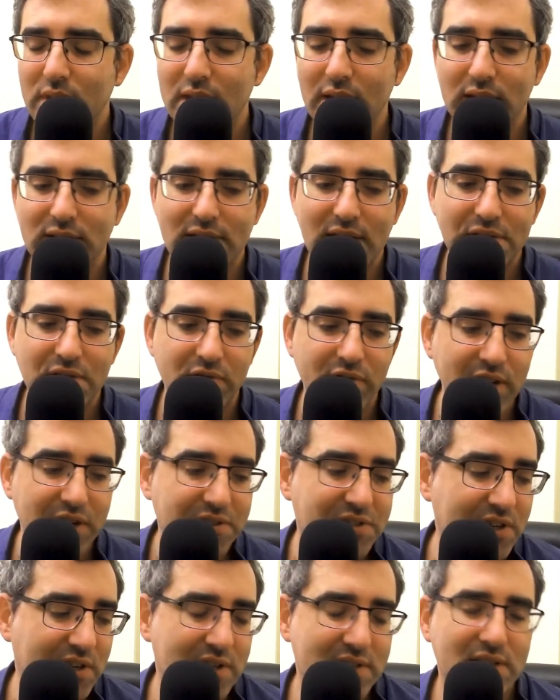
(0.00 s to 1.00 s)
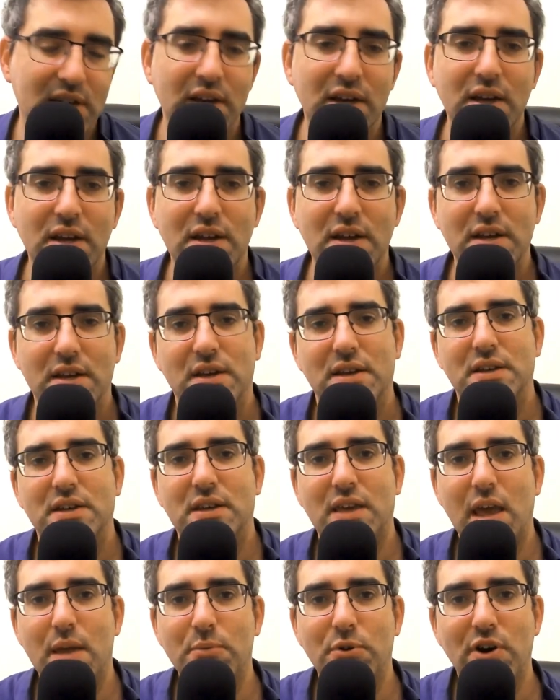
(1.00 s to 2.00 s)
is that the realtors
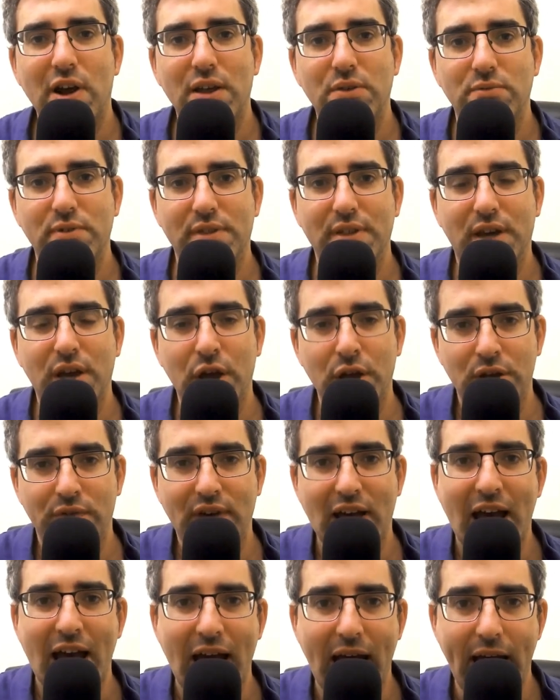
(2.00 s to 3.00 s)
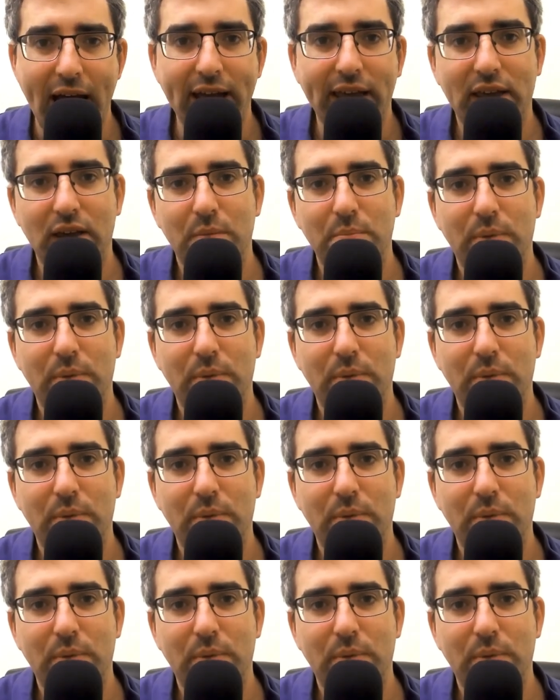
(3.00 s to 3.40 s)
came around with a kind of a hack